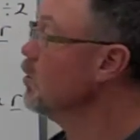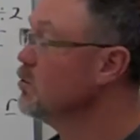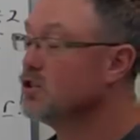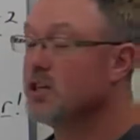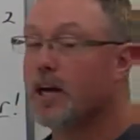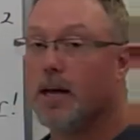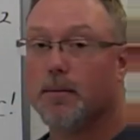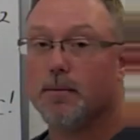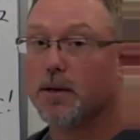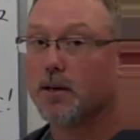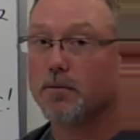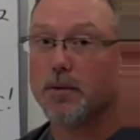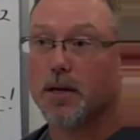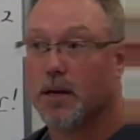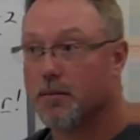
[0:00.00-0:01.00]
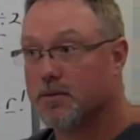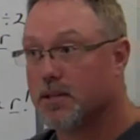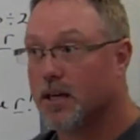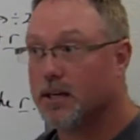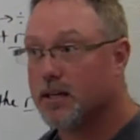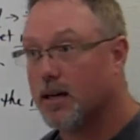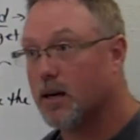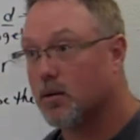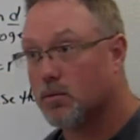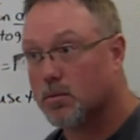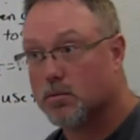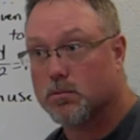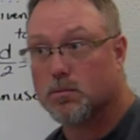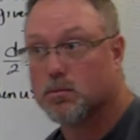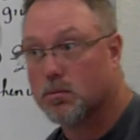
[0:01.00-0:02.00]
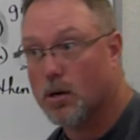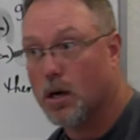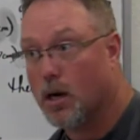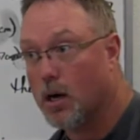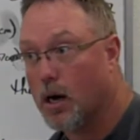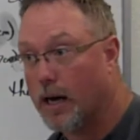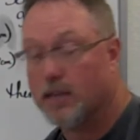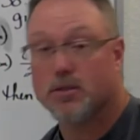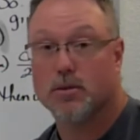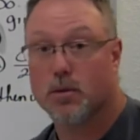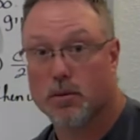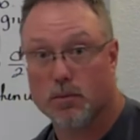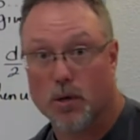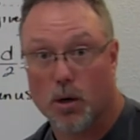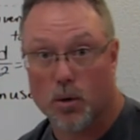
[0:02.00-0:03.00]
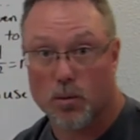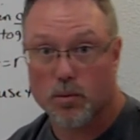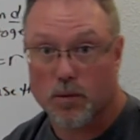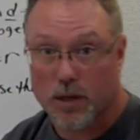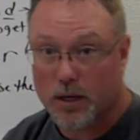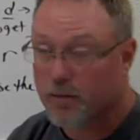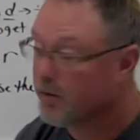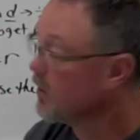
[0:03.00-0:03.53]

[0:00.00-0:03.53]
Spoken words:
shape. It can be an upside down ice cream cone. Think of it